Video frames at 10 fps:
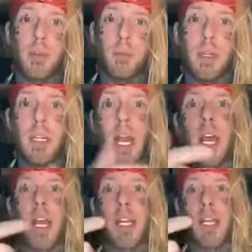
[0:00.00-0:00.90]
but
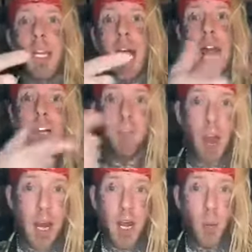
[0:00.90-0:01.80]
then last
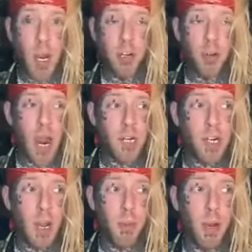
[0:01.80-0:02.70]
Friday White Trash
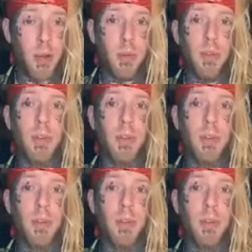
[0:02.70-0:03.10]
came out.